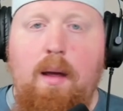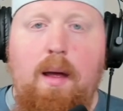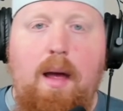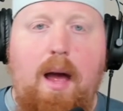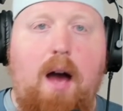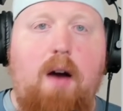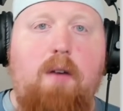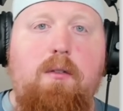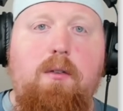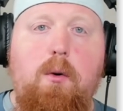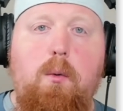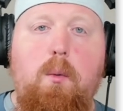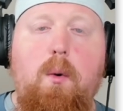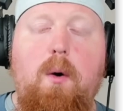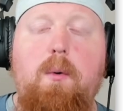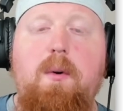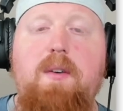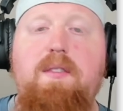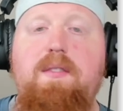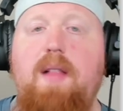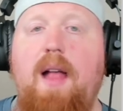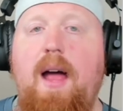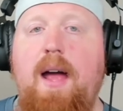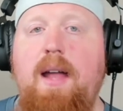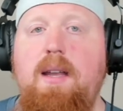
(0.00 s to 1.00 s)
However, what
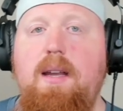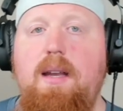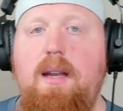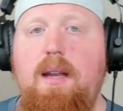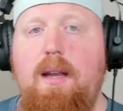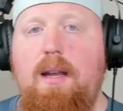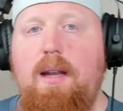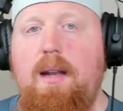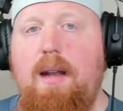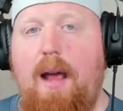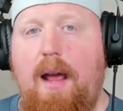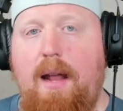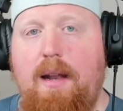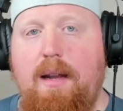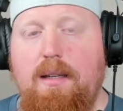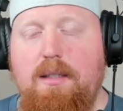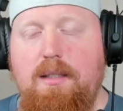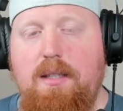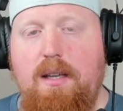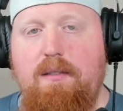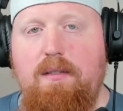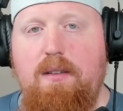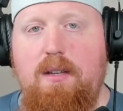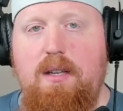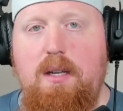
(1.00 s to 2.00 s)
we've landed in
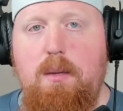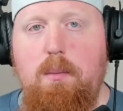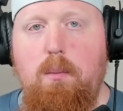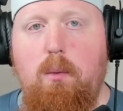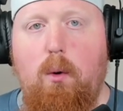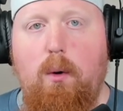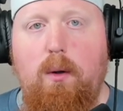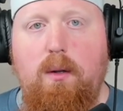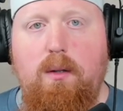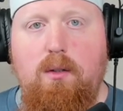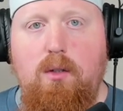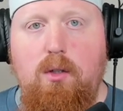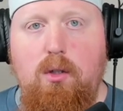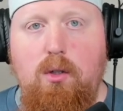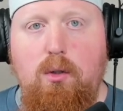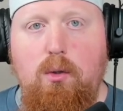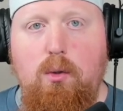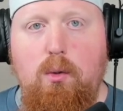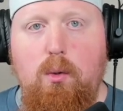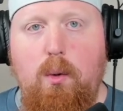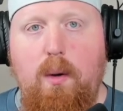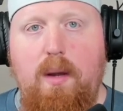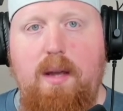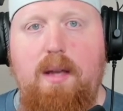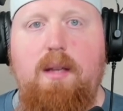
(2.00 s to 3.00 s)
NX
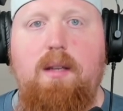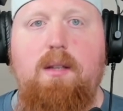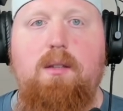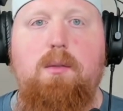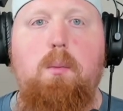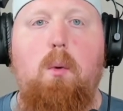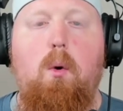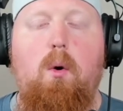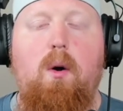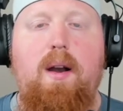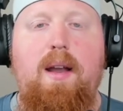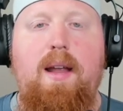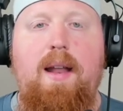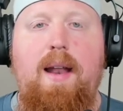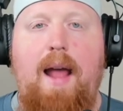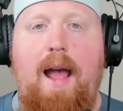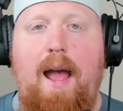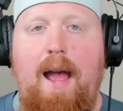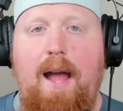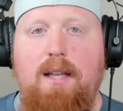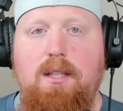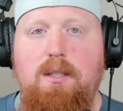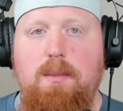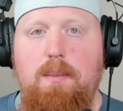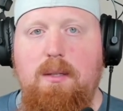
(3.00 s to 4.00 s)
17.2 is more
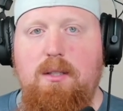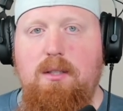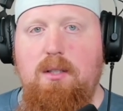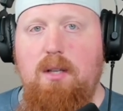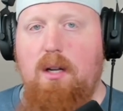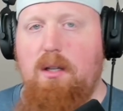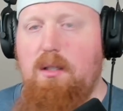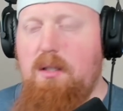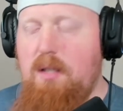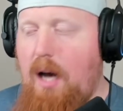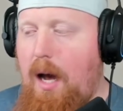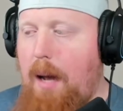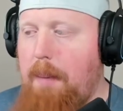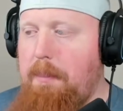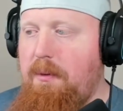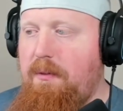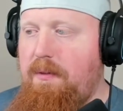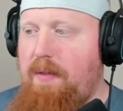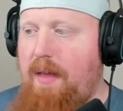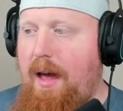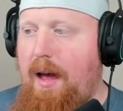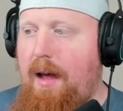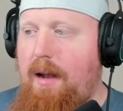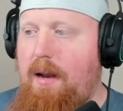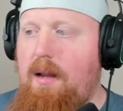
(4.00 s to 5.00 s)
enhancements on top of
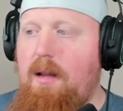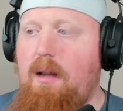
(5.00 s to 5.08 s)
that,